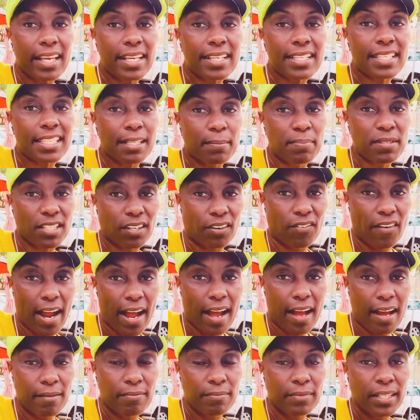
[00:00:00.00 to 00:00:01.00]
and
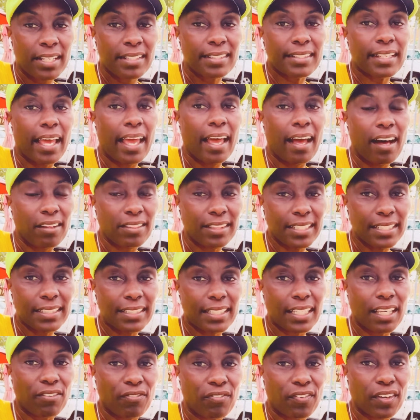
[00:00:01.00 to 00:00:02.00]
subscribe to Healthy
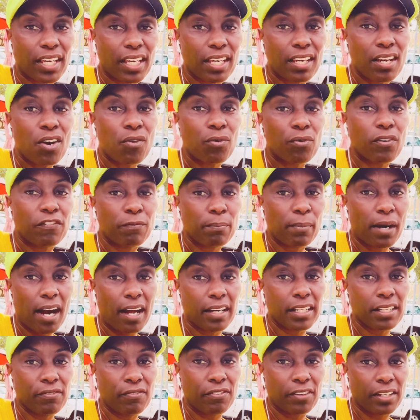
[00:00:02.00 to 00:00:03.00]
TV with
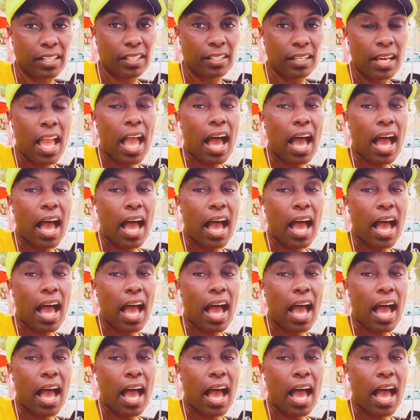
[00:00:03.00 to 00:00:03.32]
Monty V.